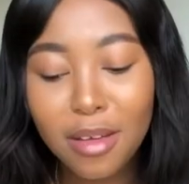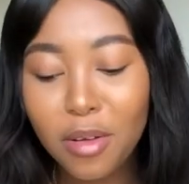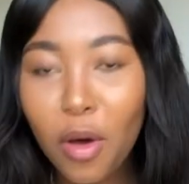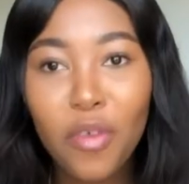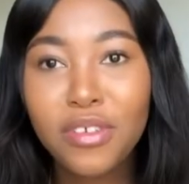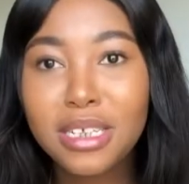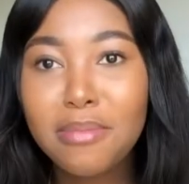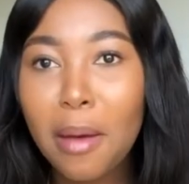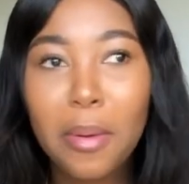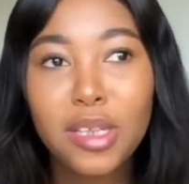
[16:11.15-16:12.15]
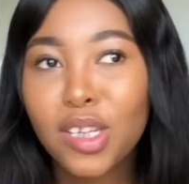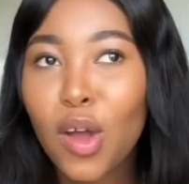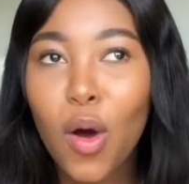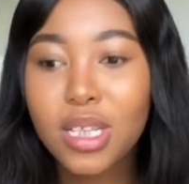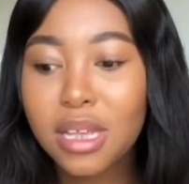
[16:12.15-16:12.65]
obviously my parents are now
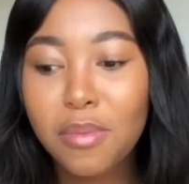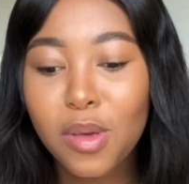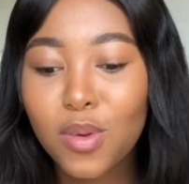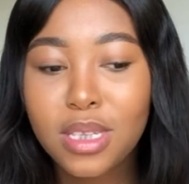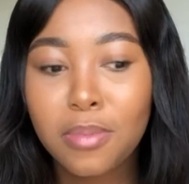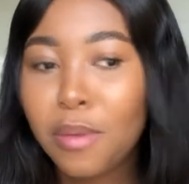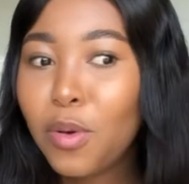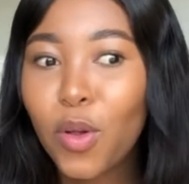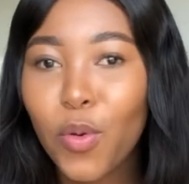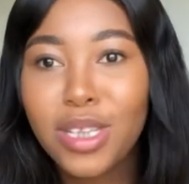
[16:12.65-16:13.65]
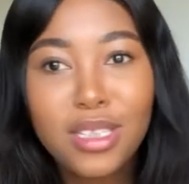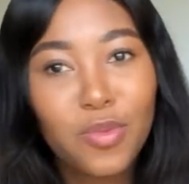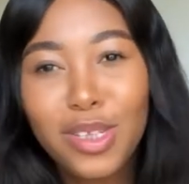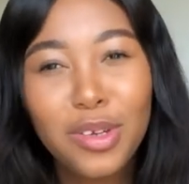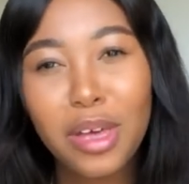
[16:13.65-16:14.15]
asking me, baby girl, what's
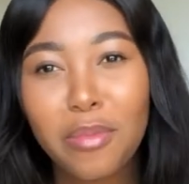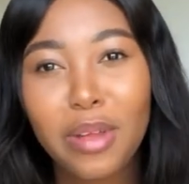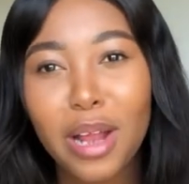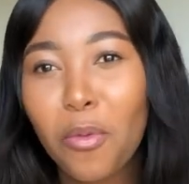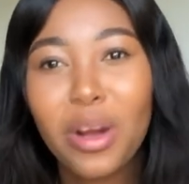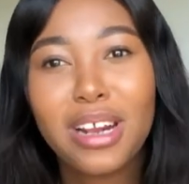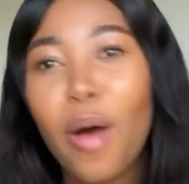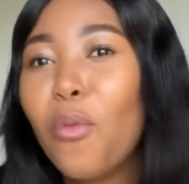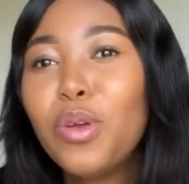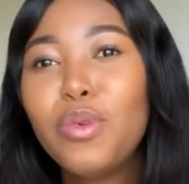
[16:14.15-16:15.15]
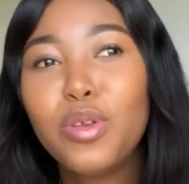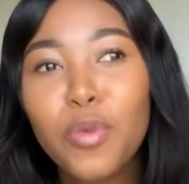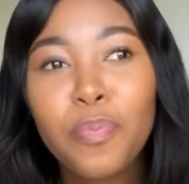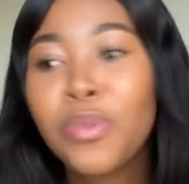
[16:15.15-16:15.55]
your game plan? What now? What do we do?